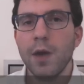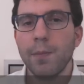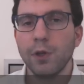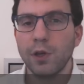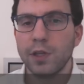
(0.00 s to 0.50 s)

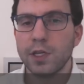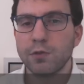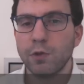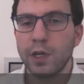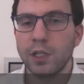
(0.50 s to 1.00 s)
But look at this,
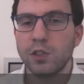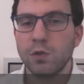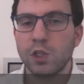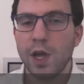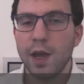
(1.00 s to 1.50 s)
rook h two
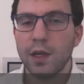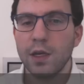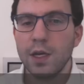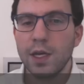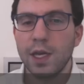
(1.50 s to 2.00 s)
check,
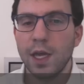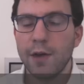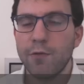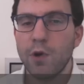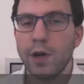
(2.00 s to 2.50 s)
king
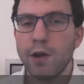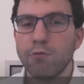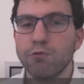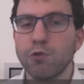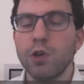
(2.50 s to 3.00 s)
f one, and
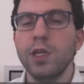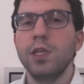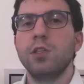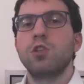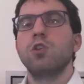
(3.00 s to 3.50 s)
rook
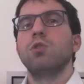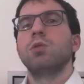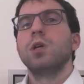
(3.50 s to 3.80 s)
e two.